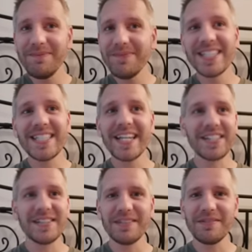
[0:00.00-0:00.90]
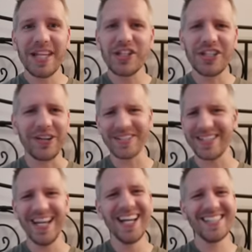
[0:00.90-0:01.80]
6 legendaries.
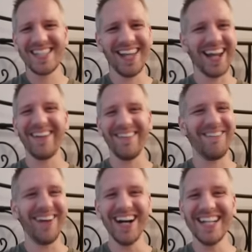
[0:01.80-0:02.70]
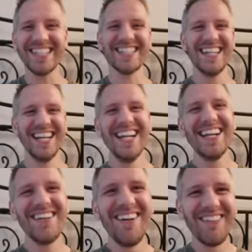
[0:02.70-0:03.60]
It's like, what?
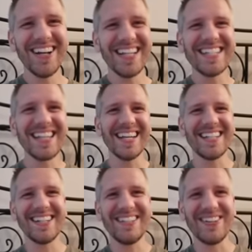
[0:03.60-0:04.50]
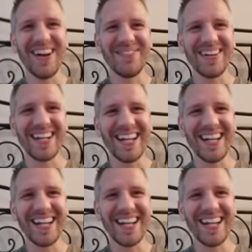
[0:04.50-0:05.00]
What is that drop rate